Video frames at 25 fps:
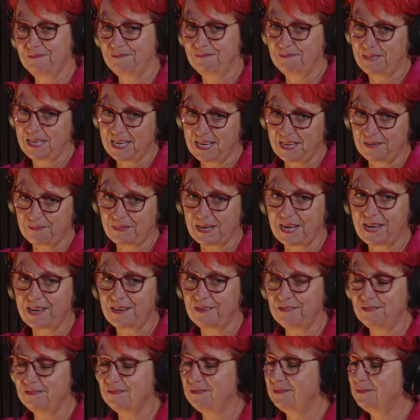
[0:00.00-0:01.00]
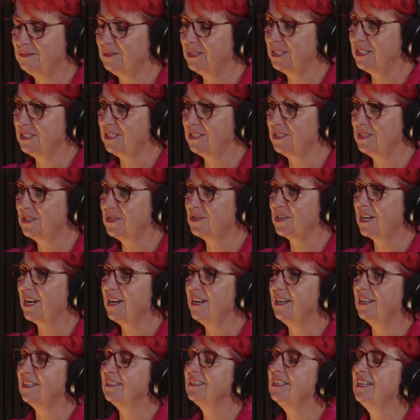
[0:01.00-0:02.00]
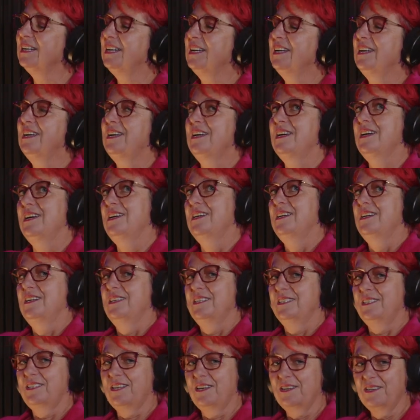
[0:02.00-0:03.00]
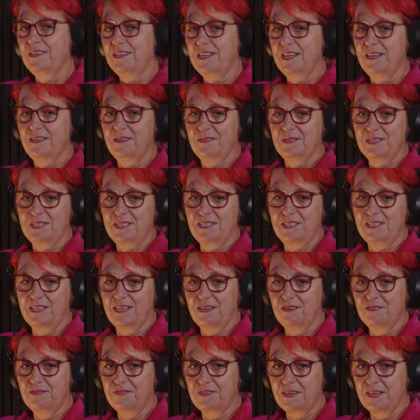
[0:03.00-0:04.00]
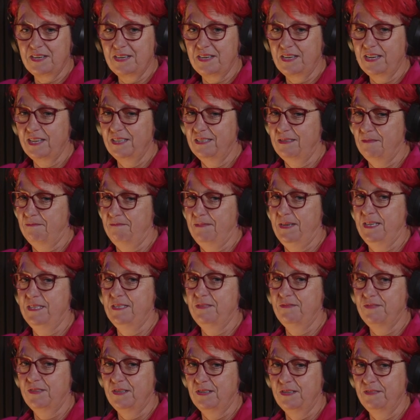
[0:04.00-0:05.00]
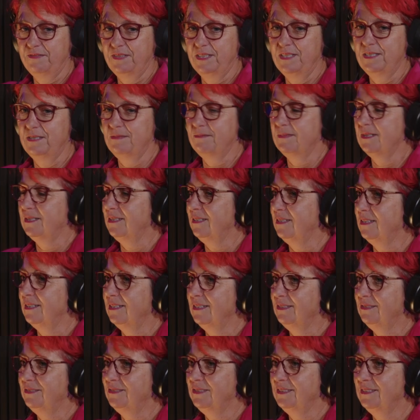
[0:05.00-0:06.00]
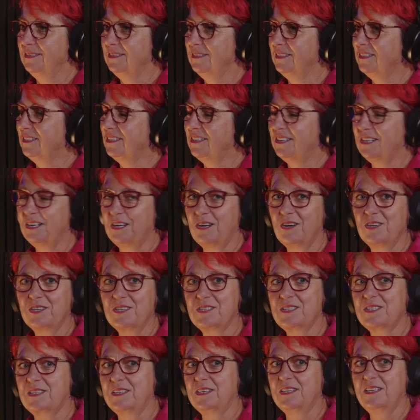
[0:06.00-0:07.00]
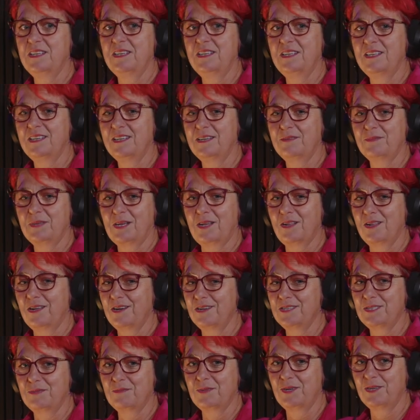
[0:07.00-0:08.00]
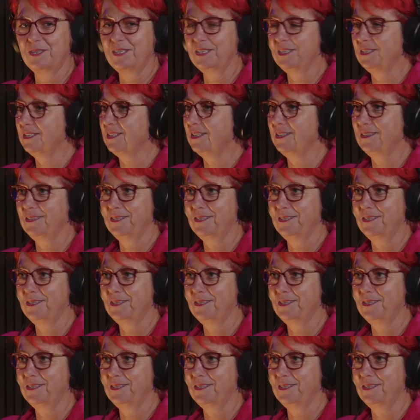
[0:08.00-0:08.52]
being a part of Western Australia. So, I went to Telfer, had the best 5 years of my life. Honestly, the closed mining town